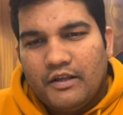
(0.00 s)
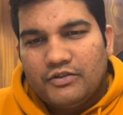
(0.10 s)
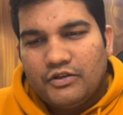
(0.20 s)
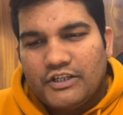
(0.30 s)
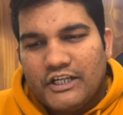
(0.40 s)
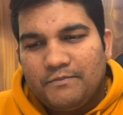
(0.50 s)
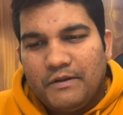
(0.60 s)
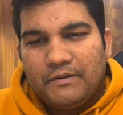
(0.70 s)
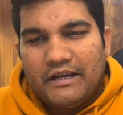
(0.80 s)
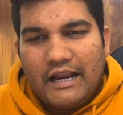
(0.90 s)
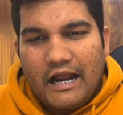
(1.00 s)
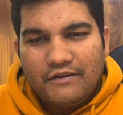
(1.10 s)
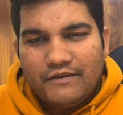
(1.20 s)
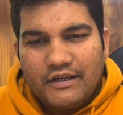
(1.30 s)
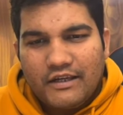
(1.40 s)
so such people are
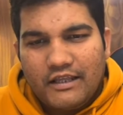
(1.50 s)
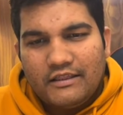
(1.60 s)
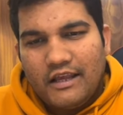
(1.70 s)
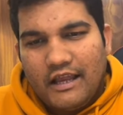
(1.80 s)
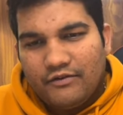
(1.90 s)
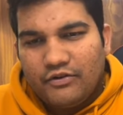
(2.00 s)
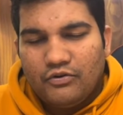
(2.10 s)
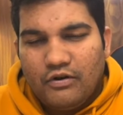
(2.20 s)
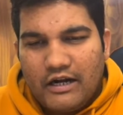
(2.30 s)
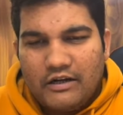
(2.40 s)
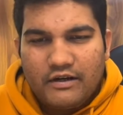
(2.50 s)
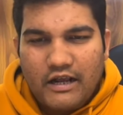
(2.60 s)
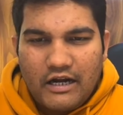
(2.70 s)
hardworking and they have to do hard work.